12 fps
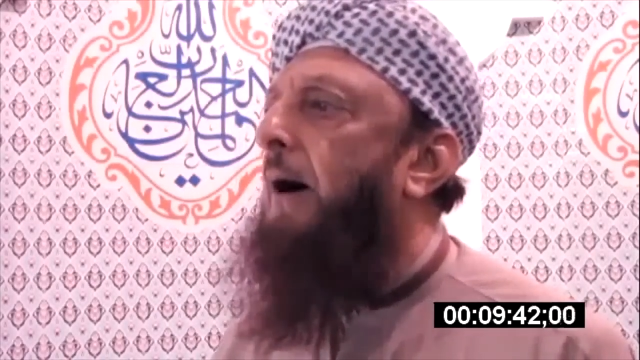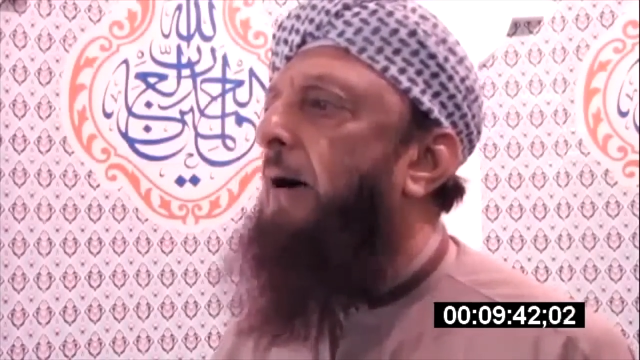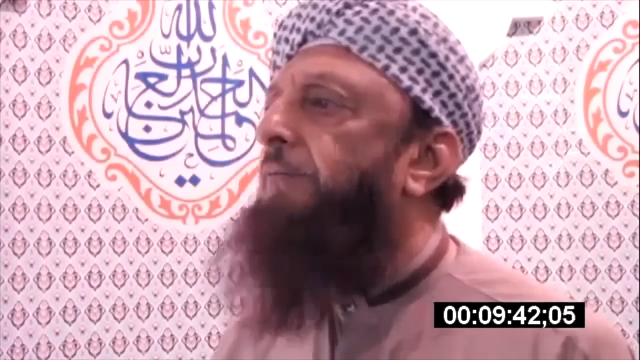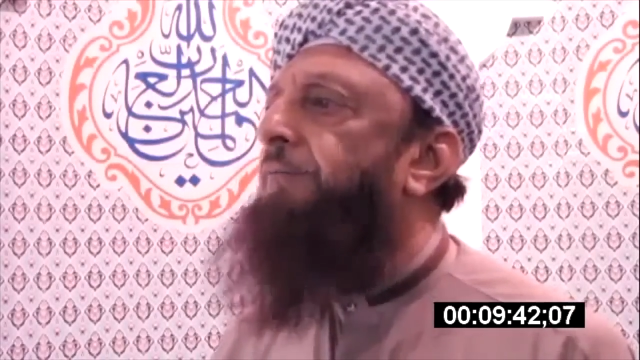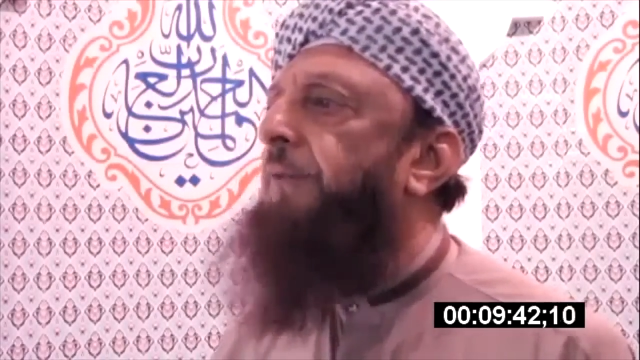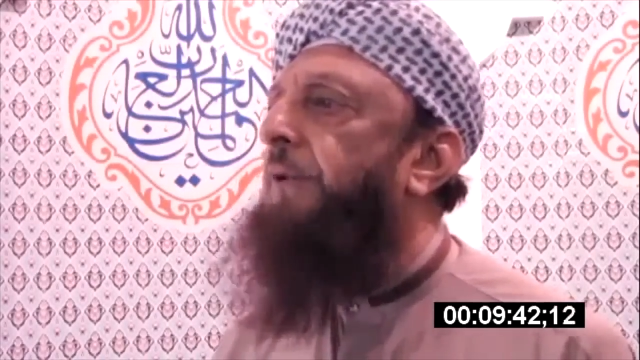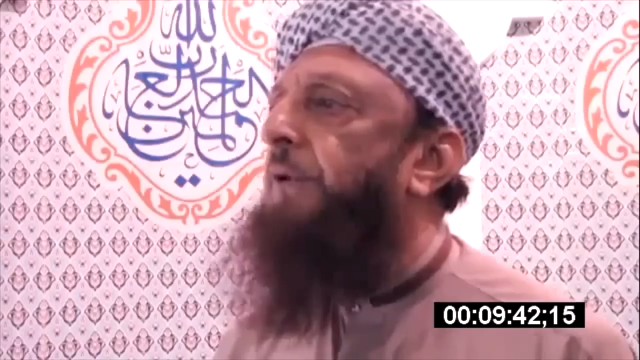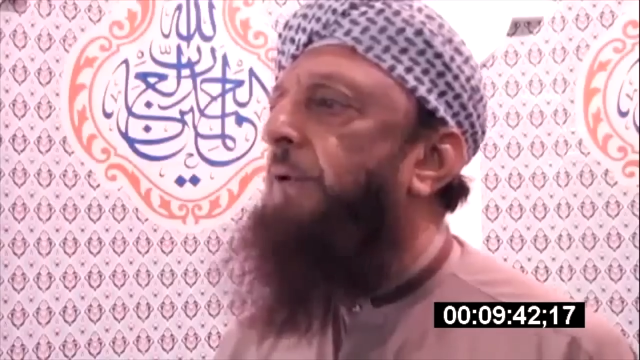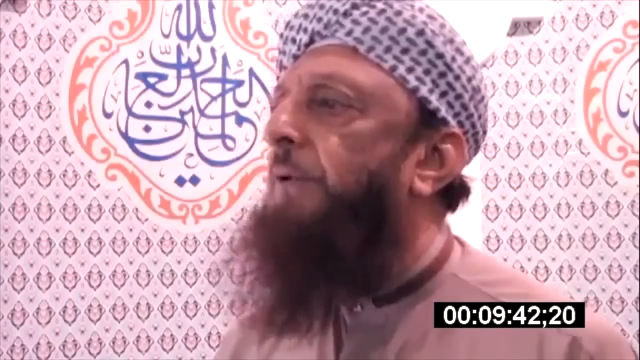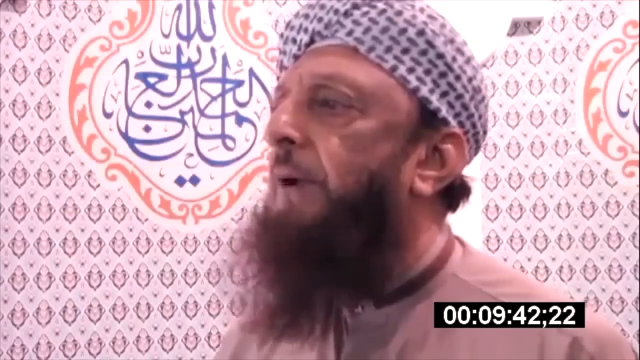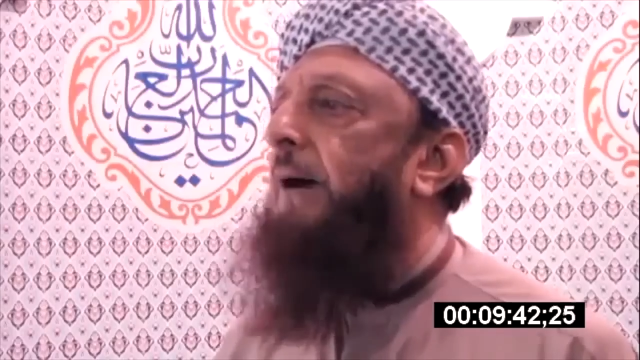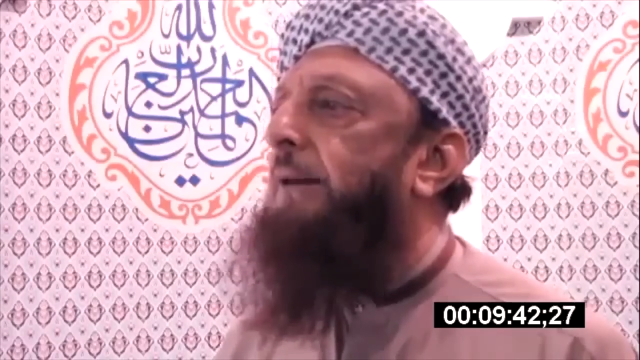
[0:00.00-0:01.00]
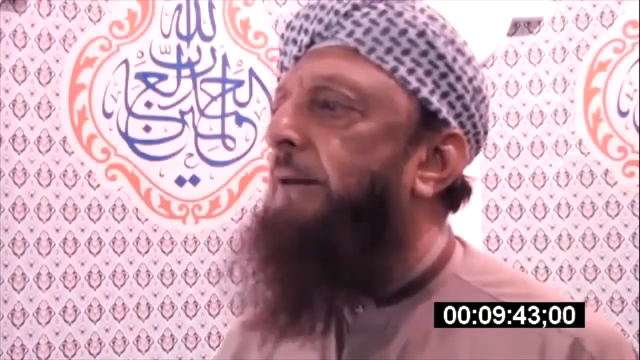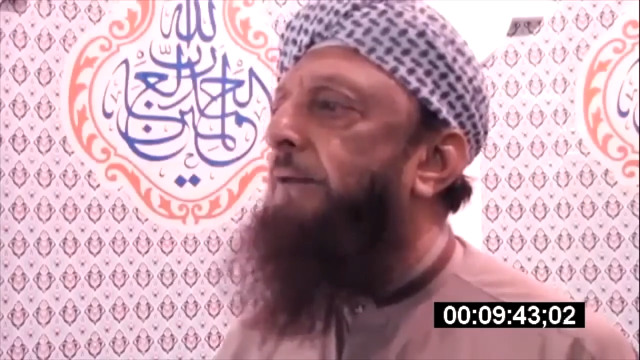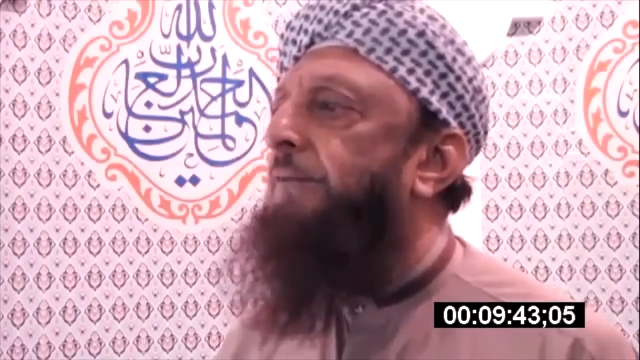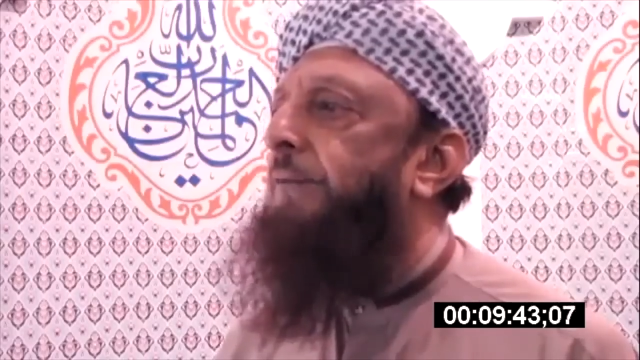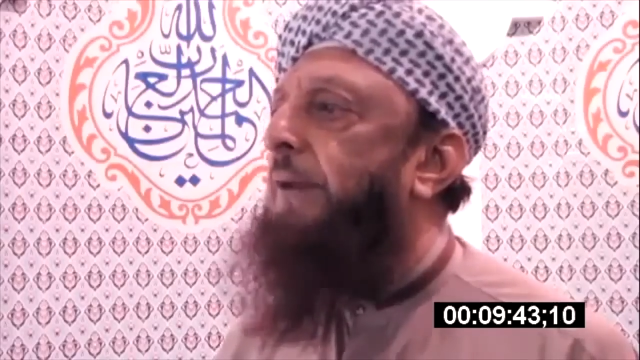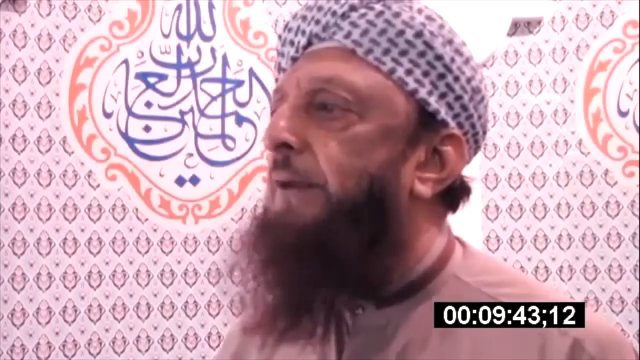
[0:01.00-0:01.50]
after the
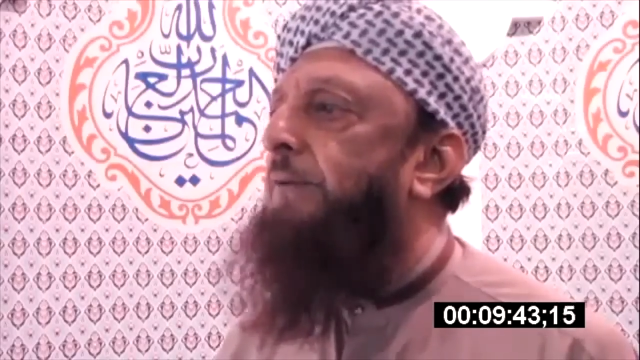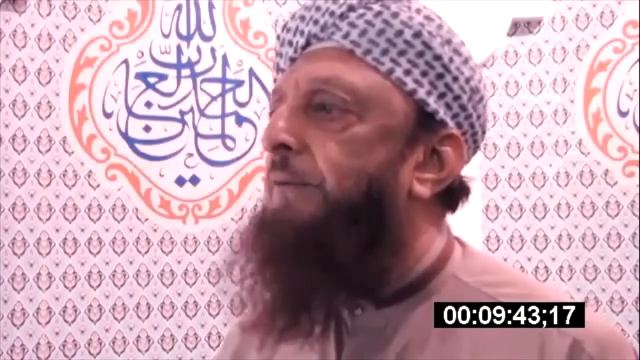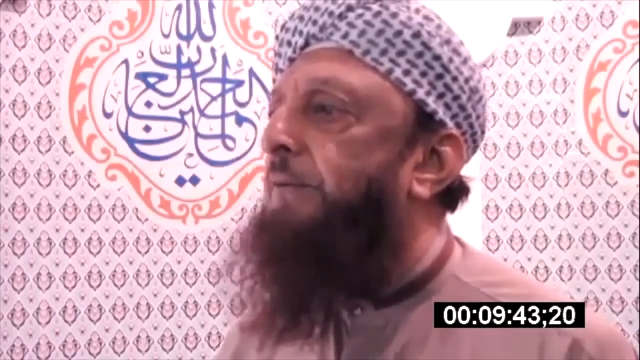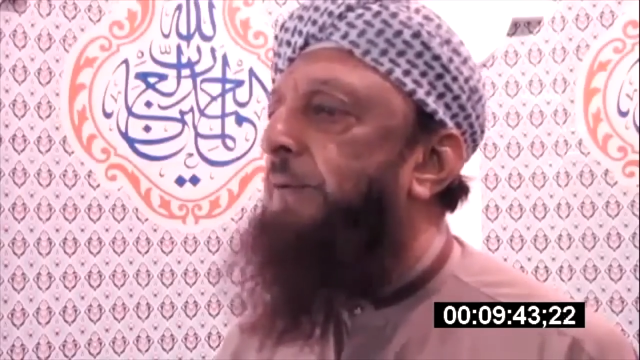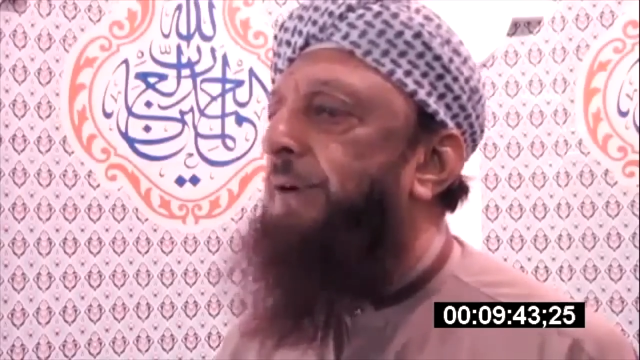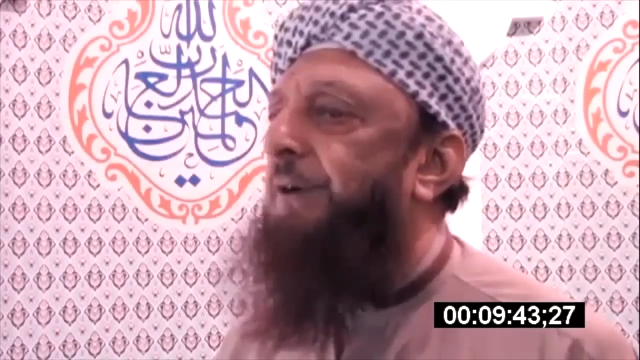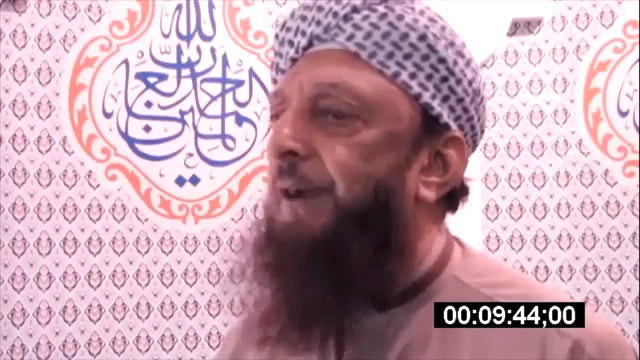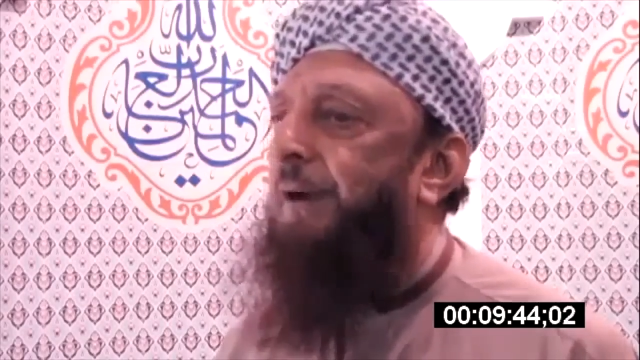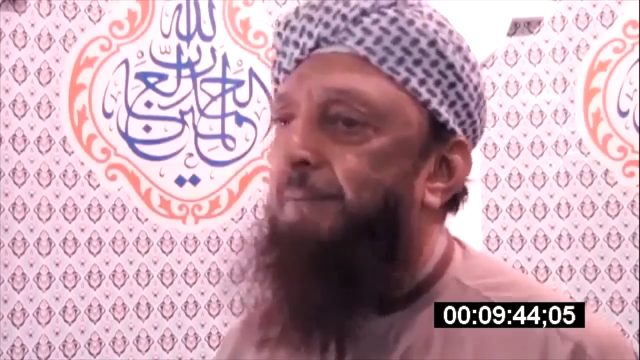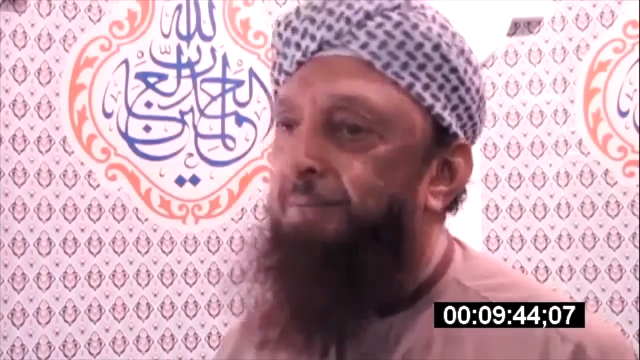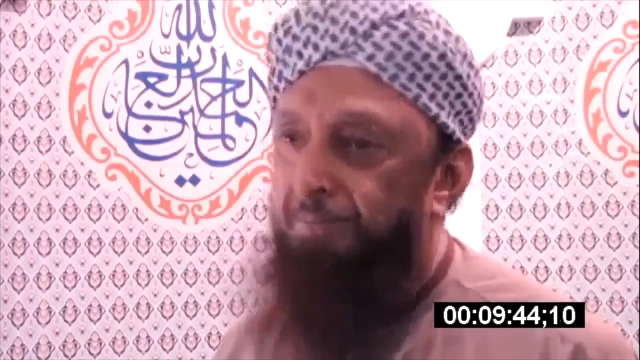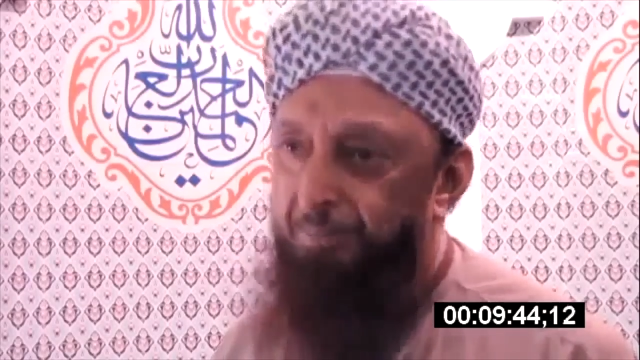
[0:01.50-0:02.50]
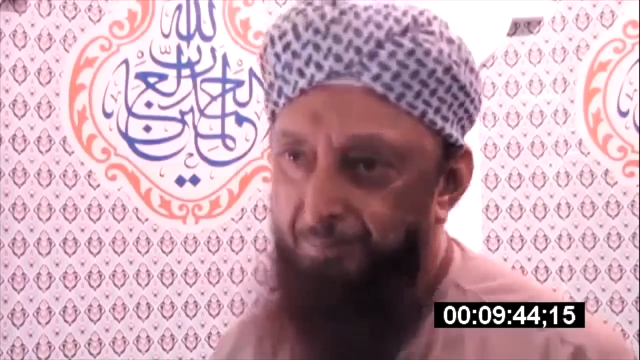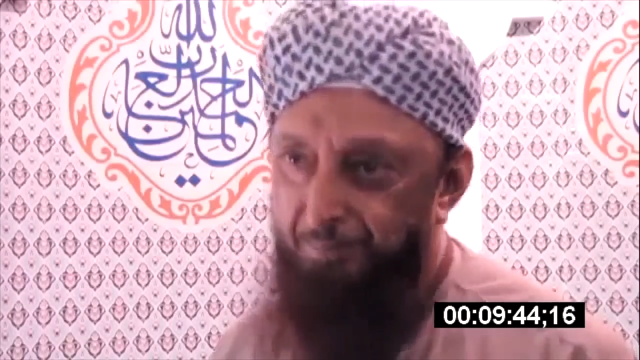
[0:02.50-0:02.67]
United States, is India.